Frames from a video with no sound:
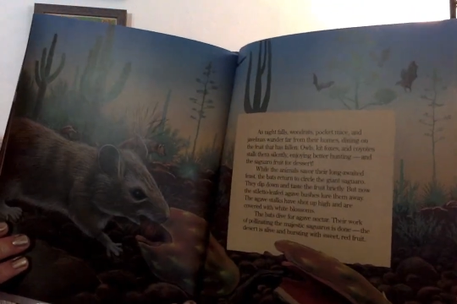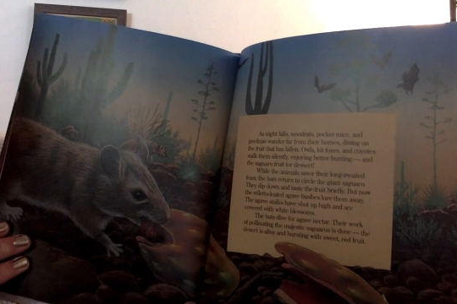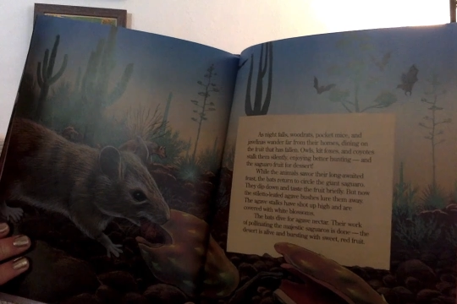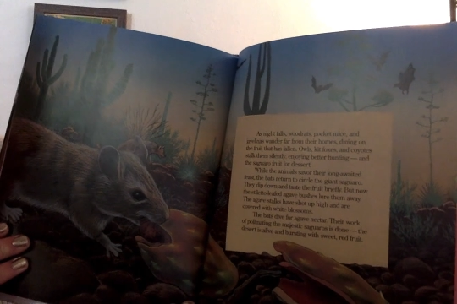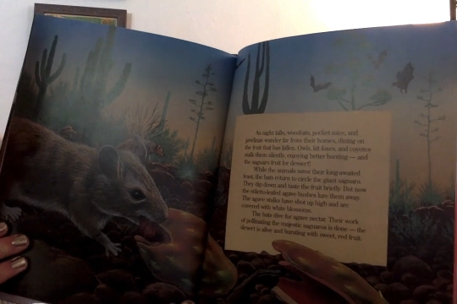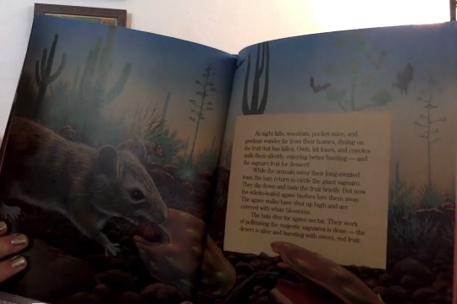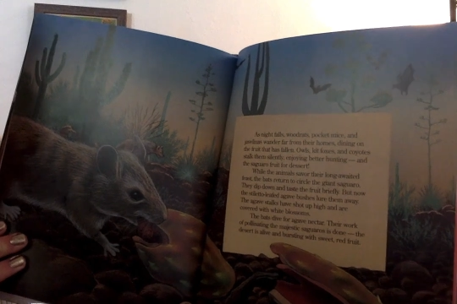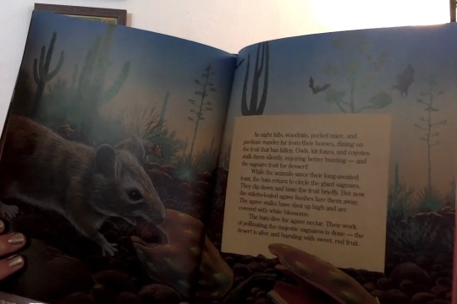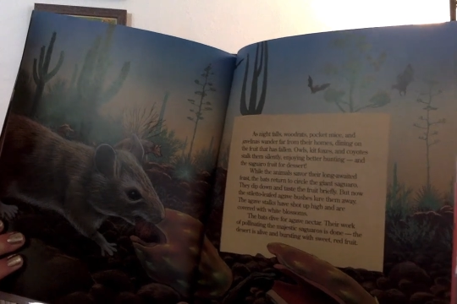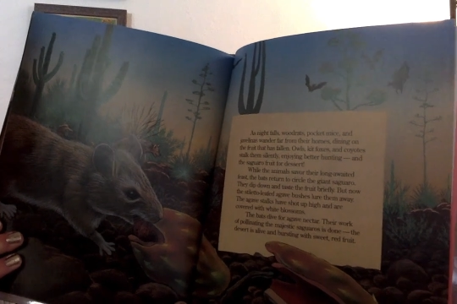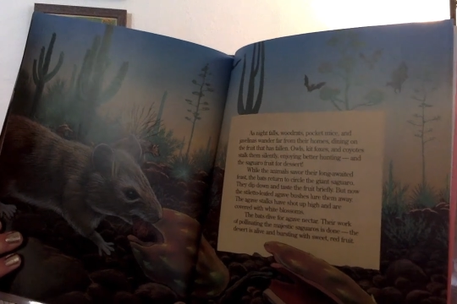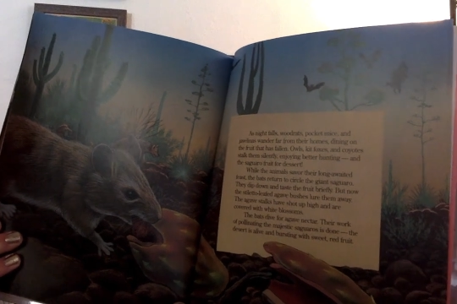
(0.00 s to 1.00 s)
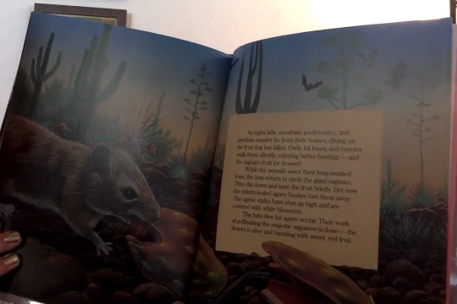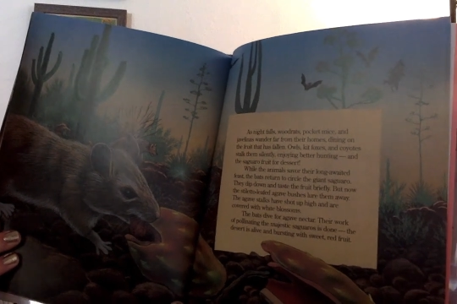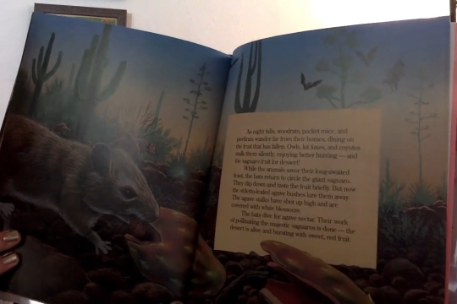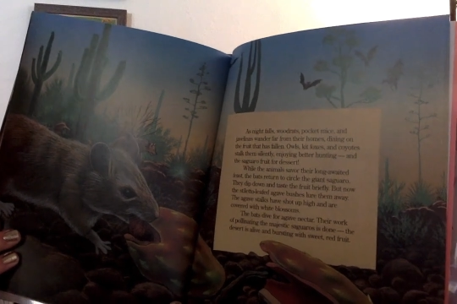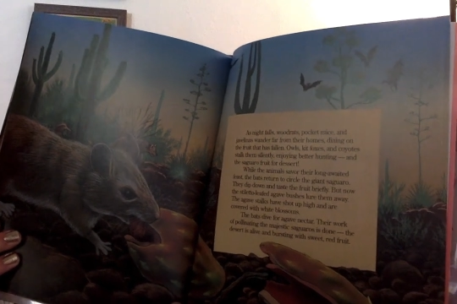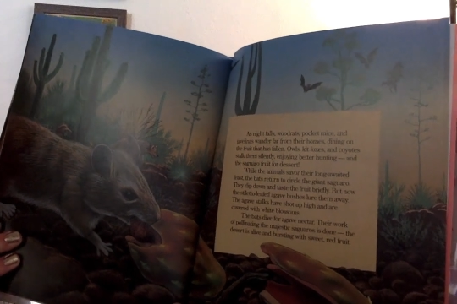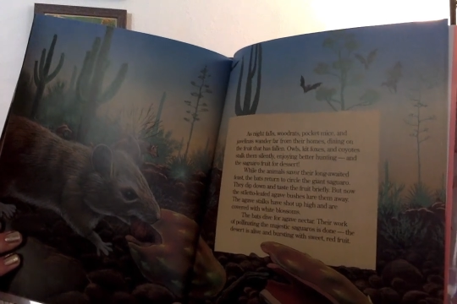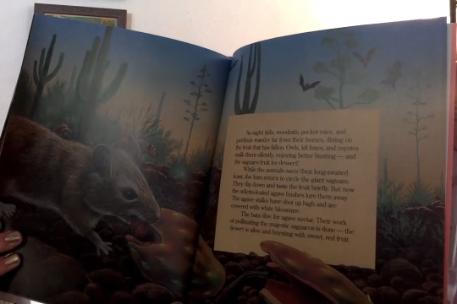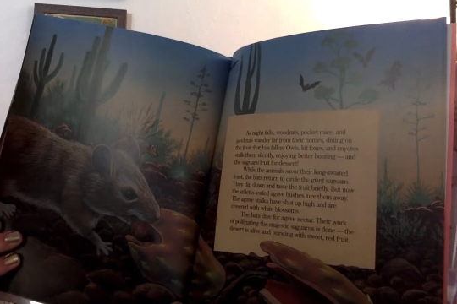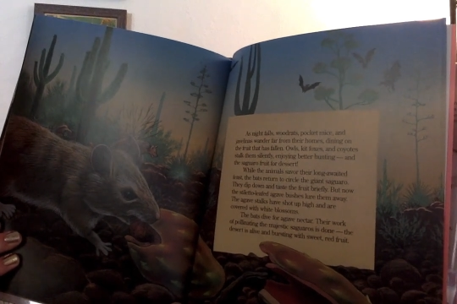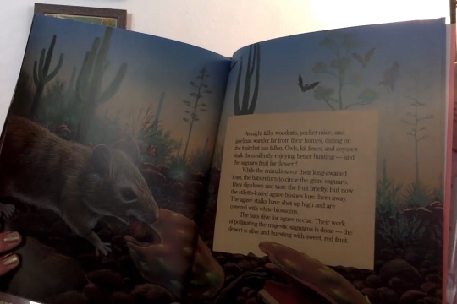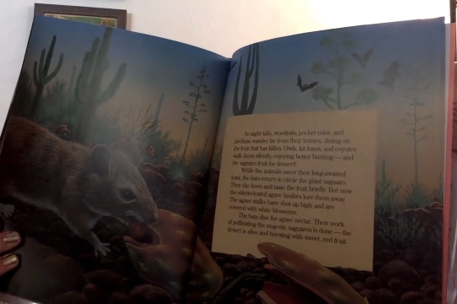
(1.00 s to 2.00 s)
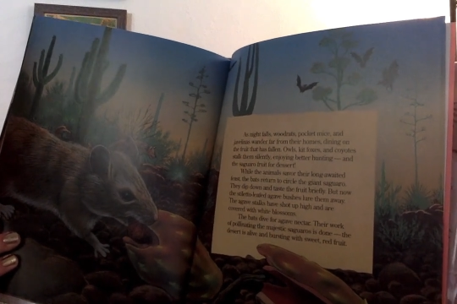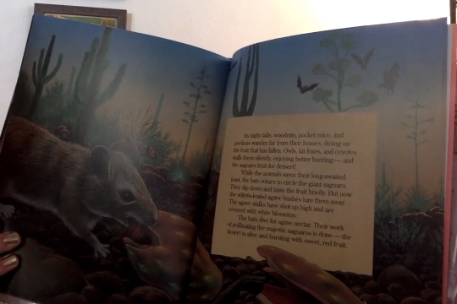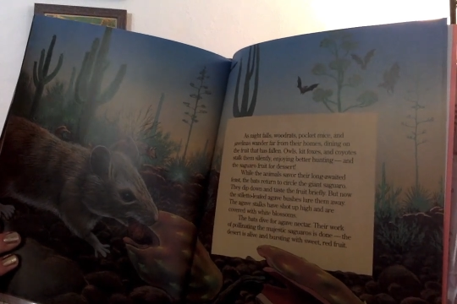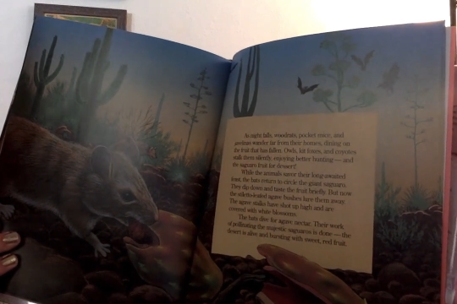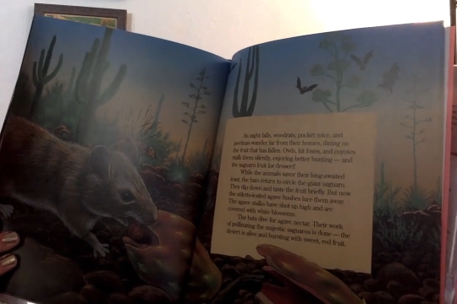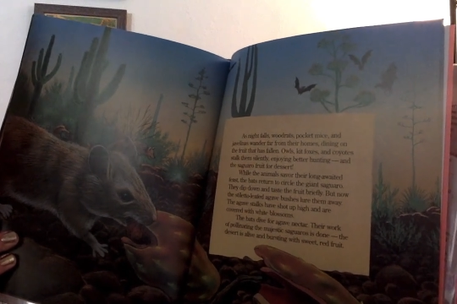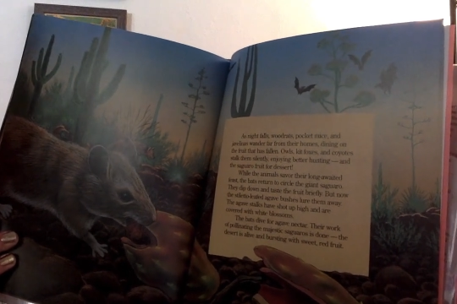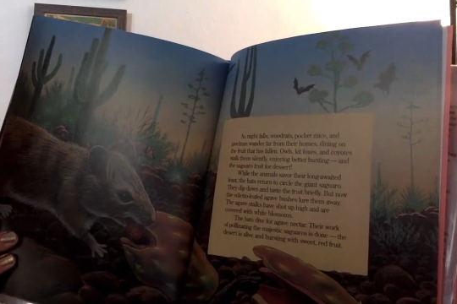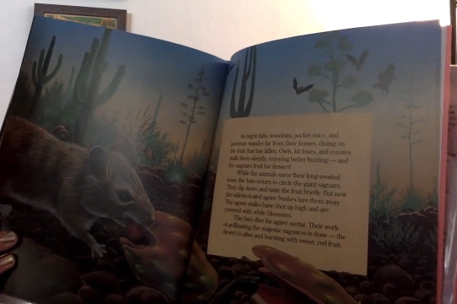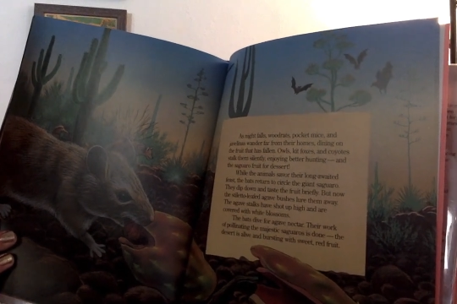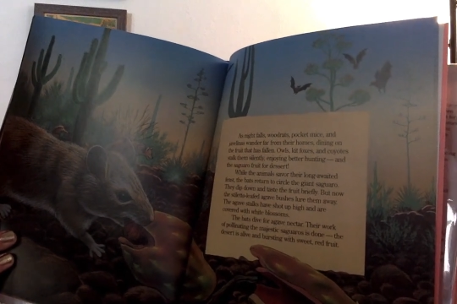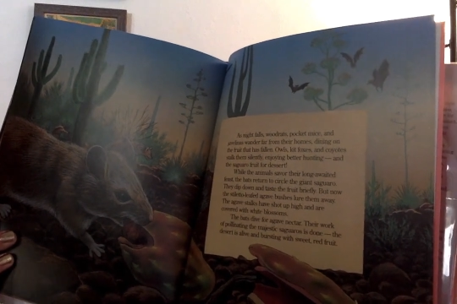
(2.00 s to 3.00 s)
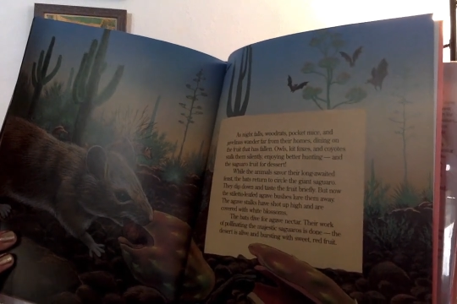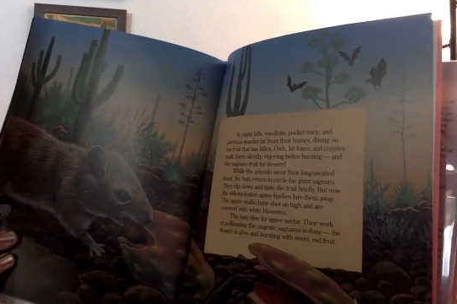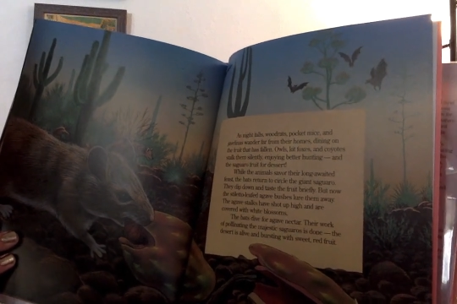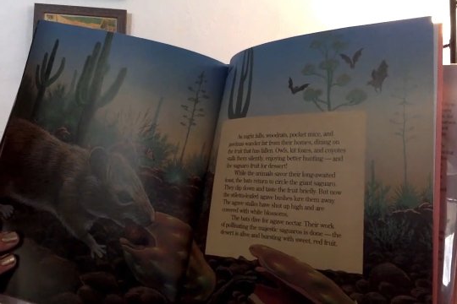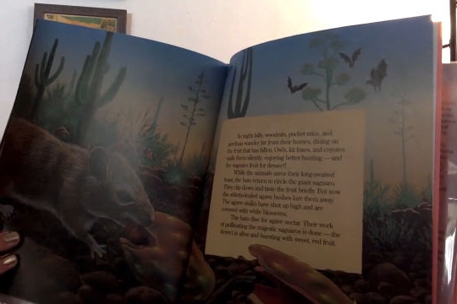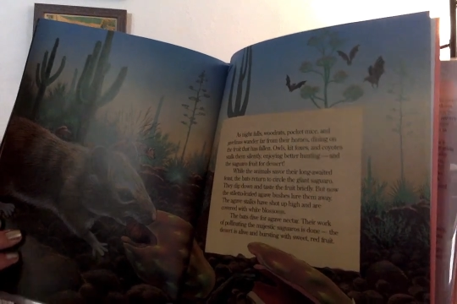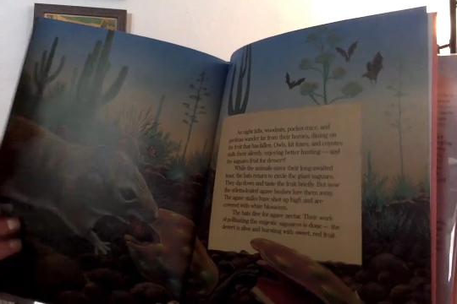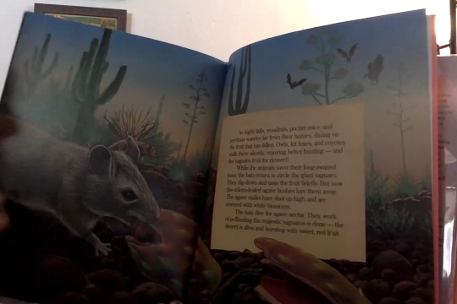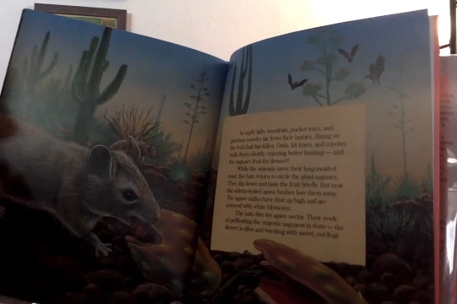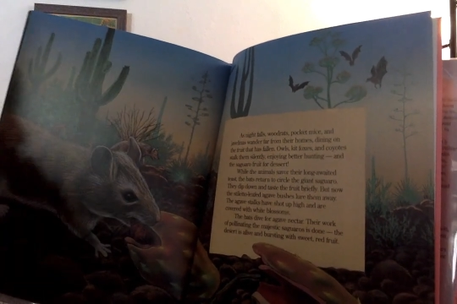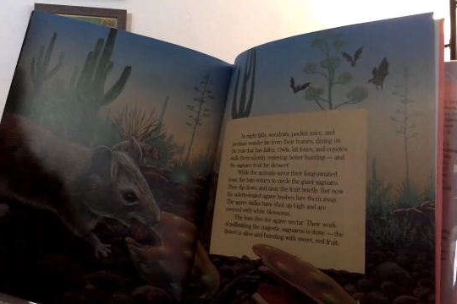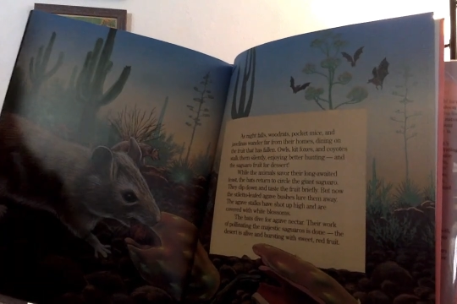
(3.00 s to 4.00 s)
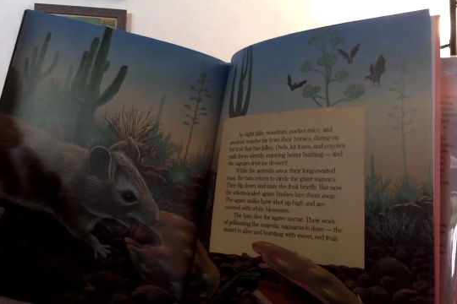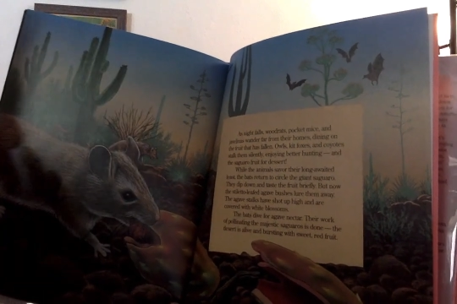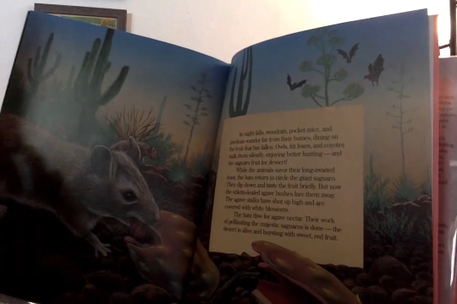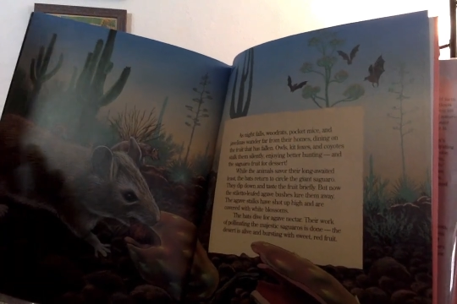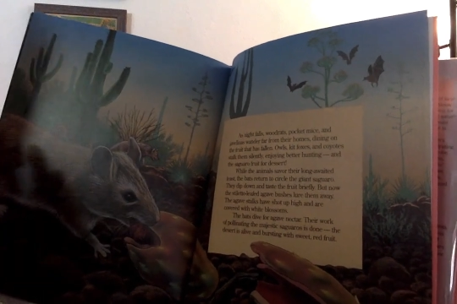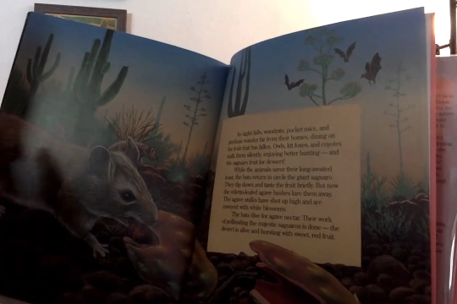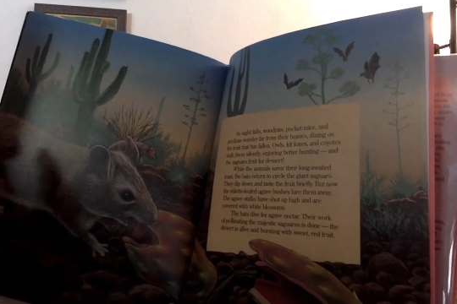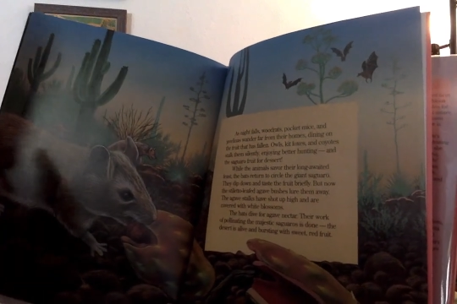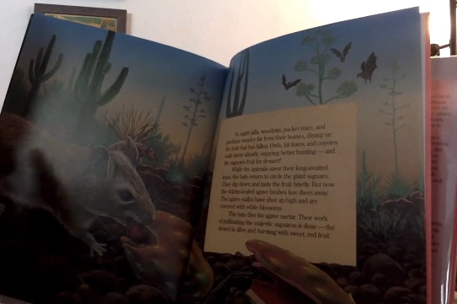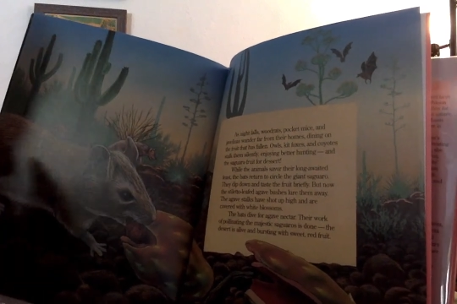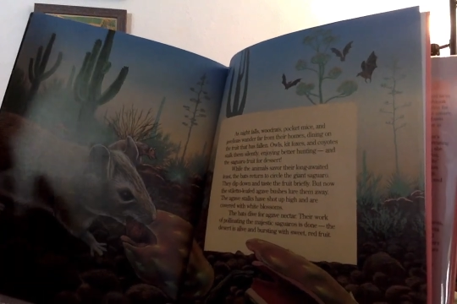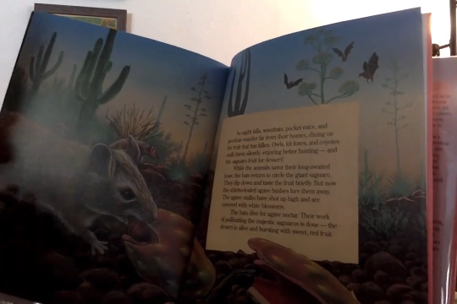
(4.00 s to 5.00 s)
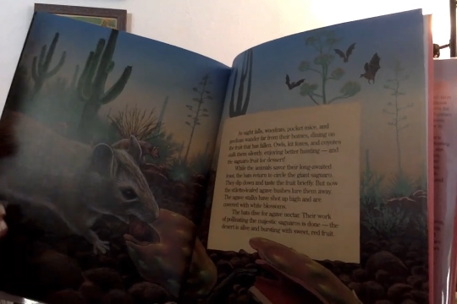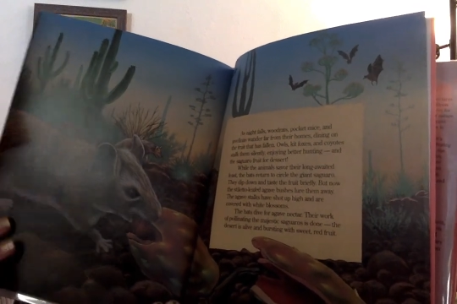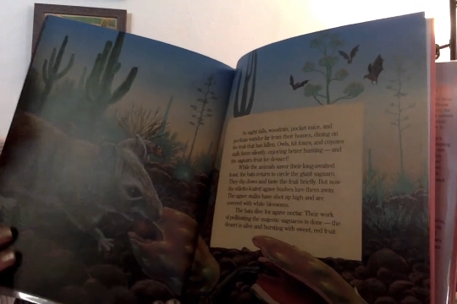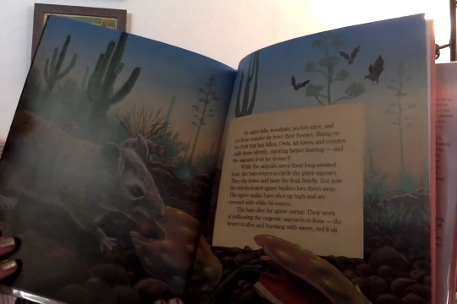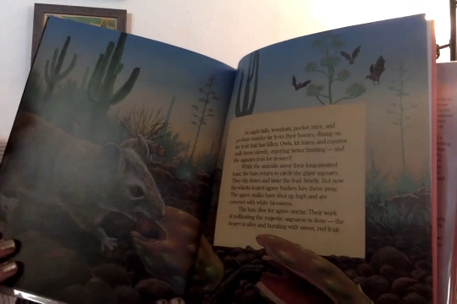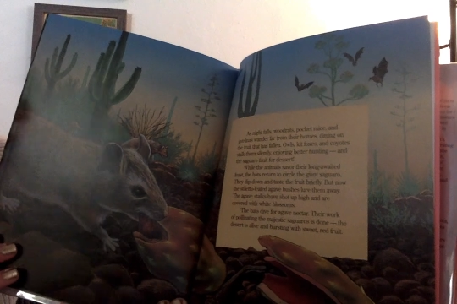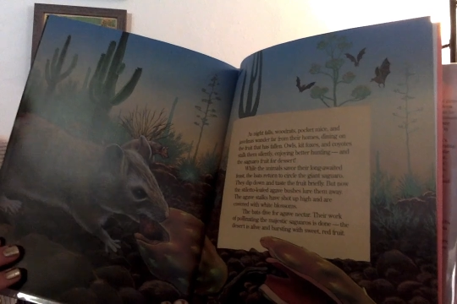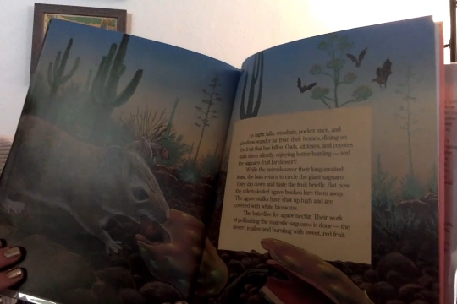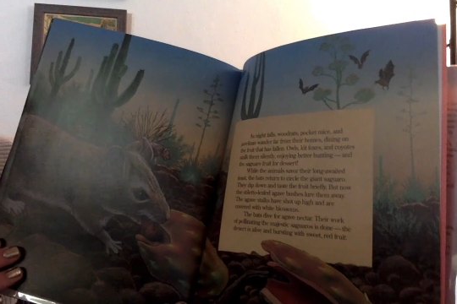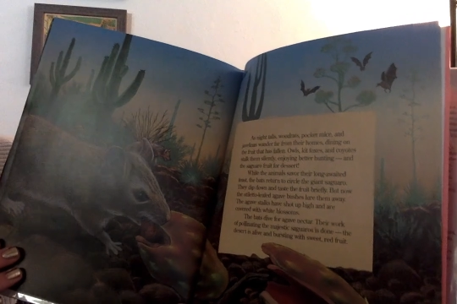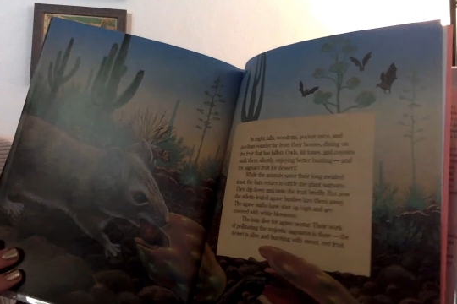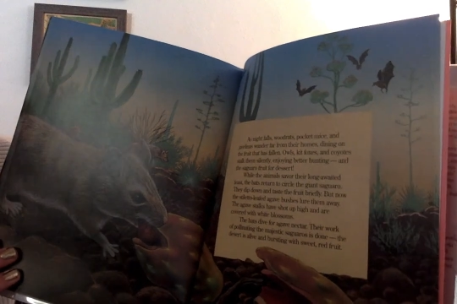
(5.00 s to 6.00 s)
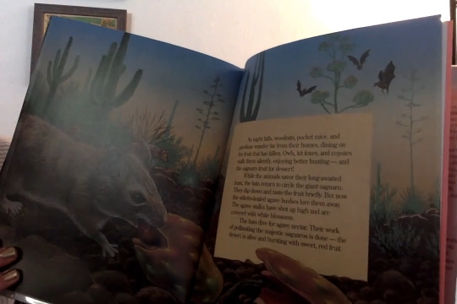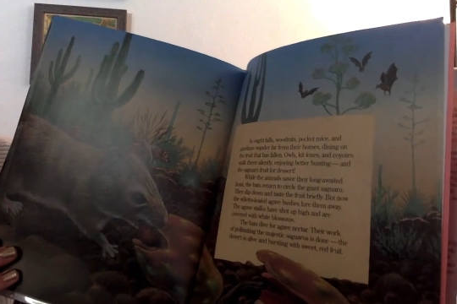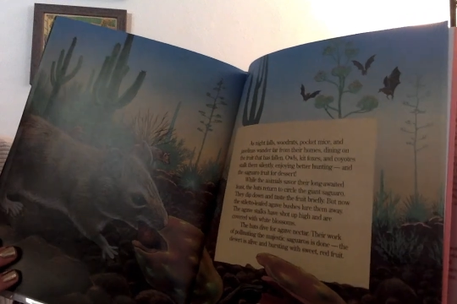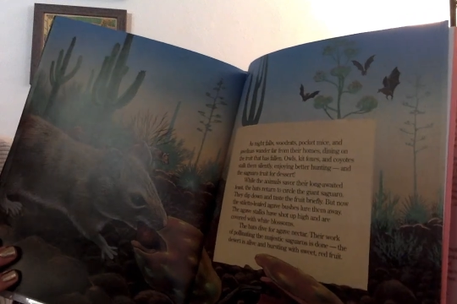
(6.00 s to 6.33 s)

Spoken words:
Nobody's mouth can be seen.